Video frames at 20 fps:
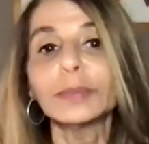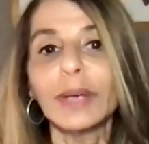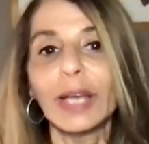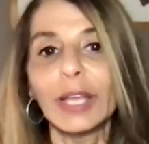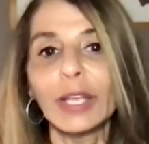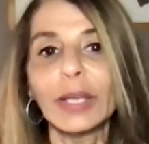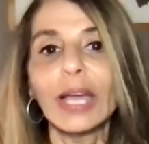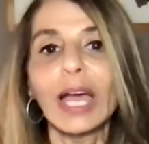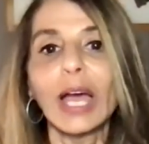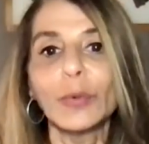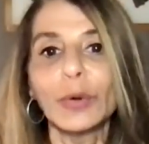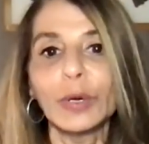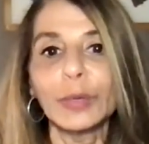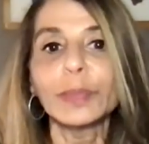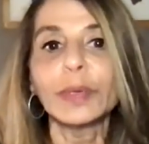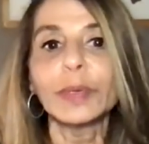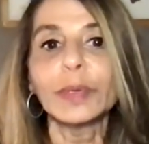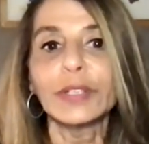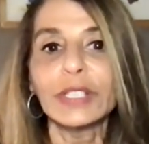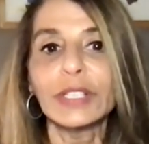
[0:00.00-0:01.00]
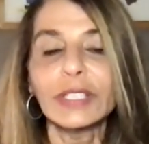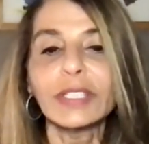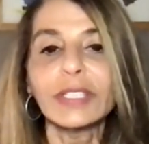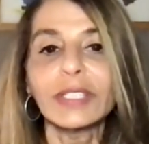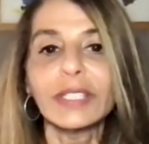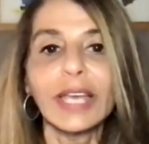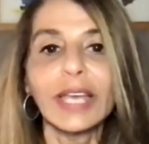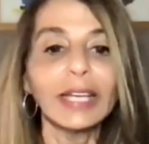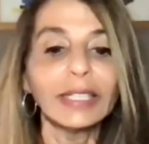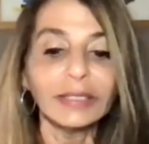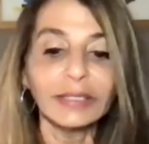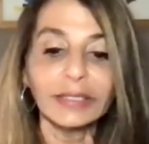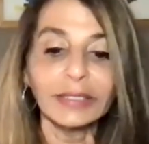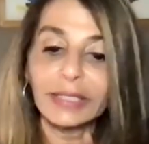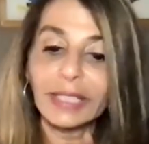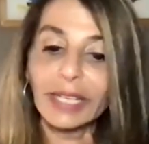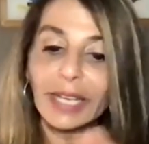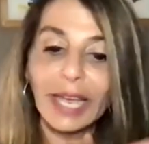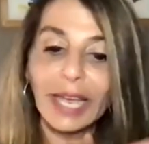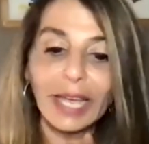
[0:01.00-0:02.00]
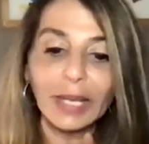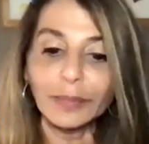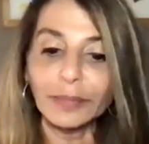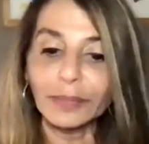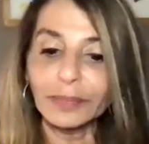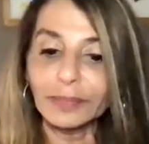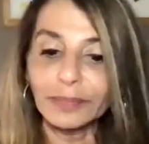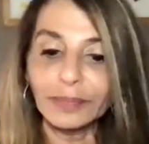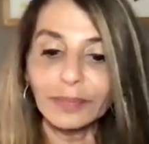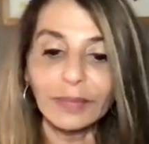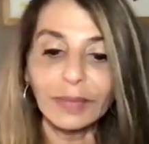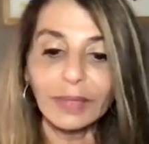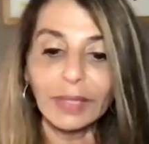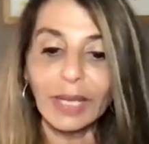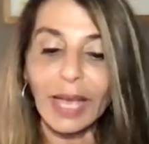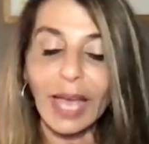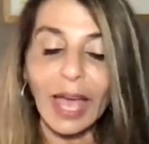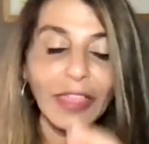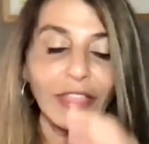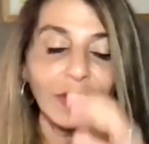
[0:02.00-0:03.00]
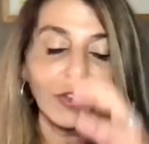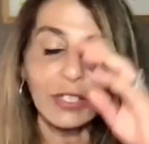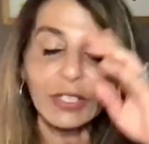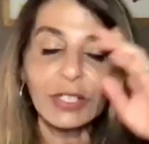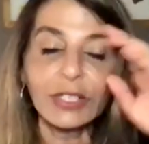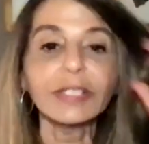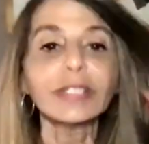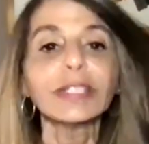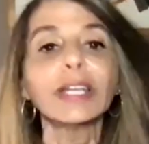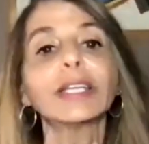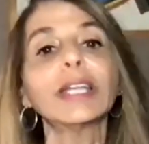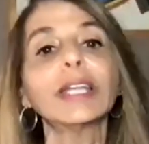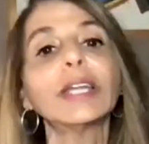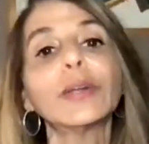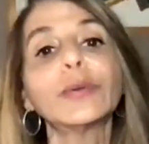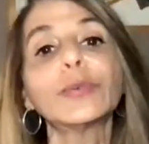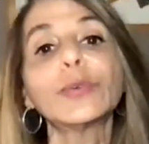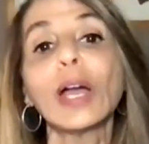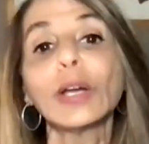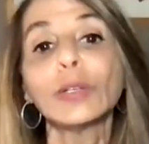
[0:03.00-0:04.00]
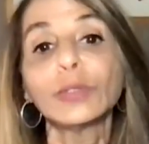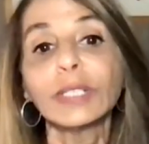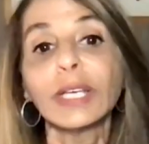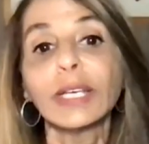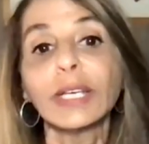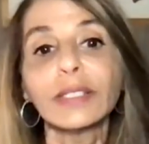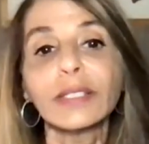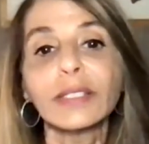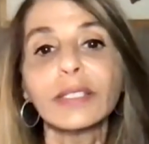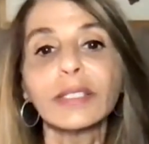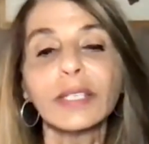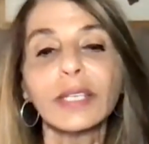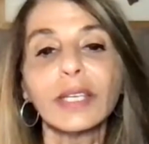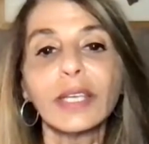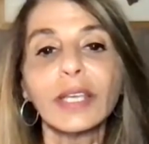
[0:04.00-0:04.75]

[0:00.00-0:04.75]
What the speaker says: by our parents and others that are around us.